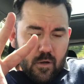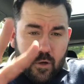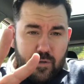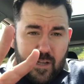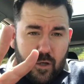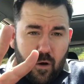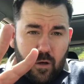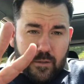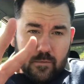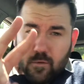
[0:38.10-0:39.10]
Who's that
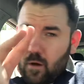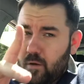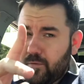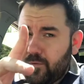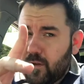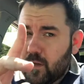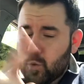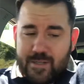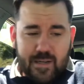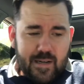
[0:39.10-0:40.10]
guy off
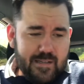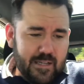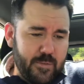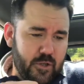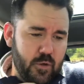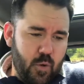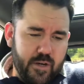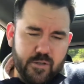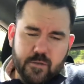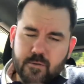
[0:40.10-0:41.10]
Twitter has asked me two
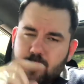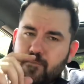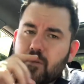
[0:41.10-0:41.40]
questions.